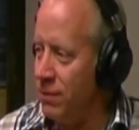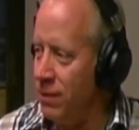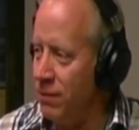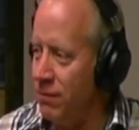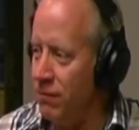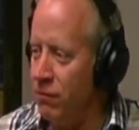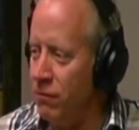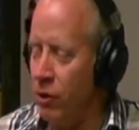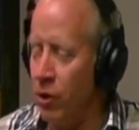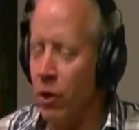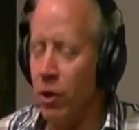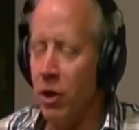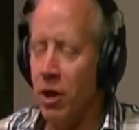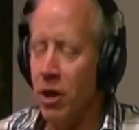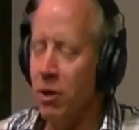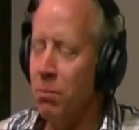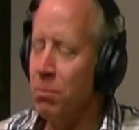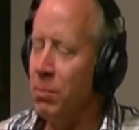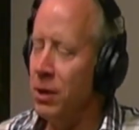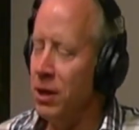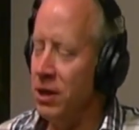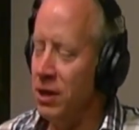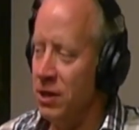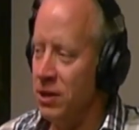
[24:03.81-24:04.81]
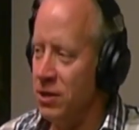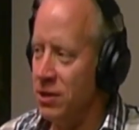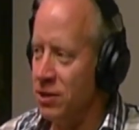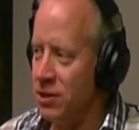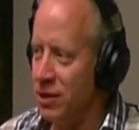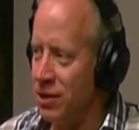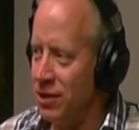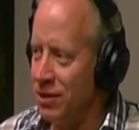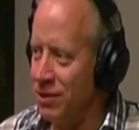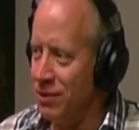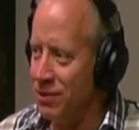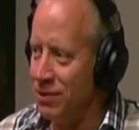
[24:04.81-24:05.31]
varying opinions
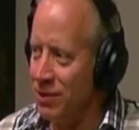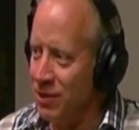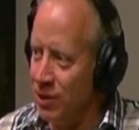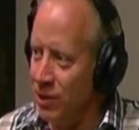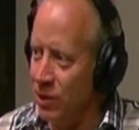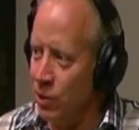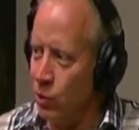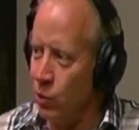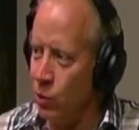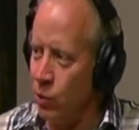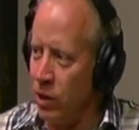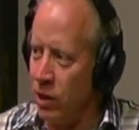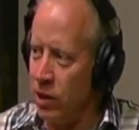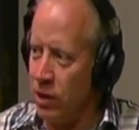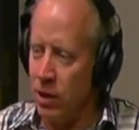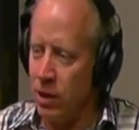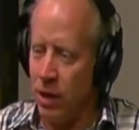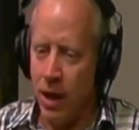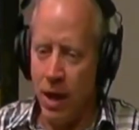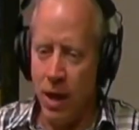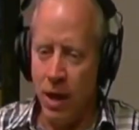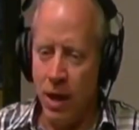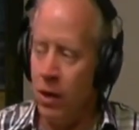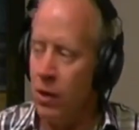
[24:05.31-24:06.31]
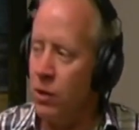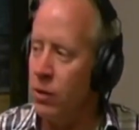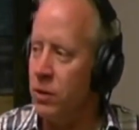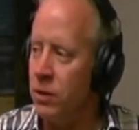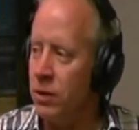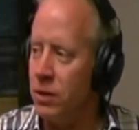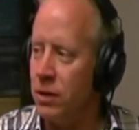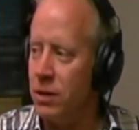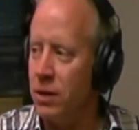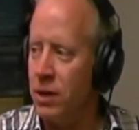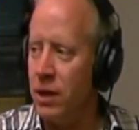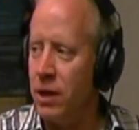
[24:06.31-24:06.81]
on when and how
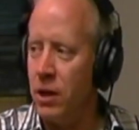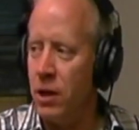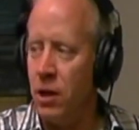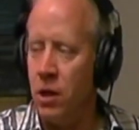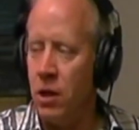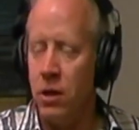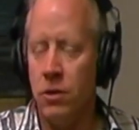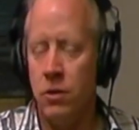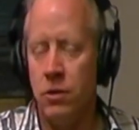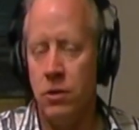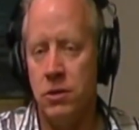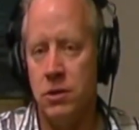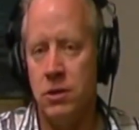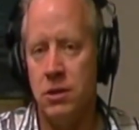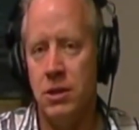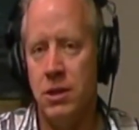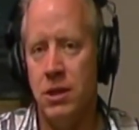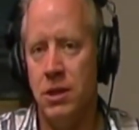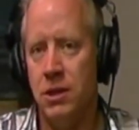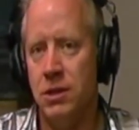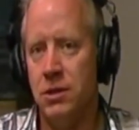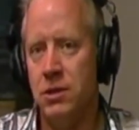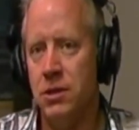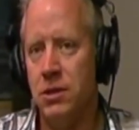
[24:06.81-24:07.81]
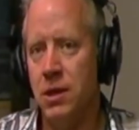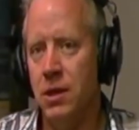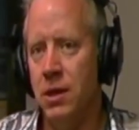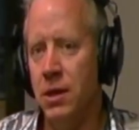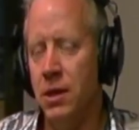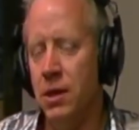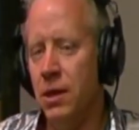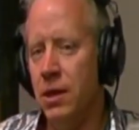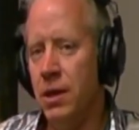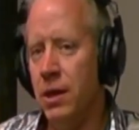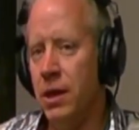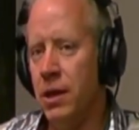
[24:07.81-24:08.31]
and all of those things.
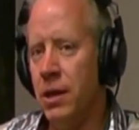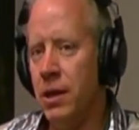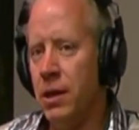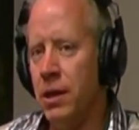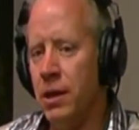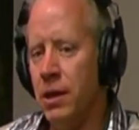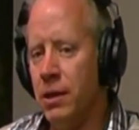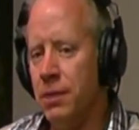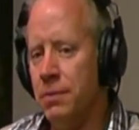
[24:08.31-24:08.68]
And I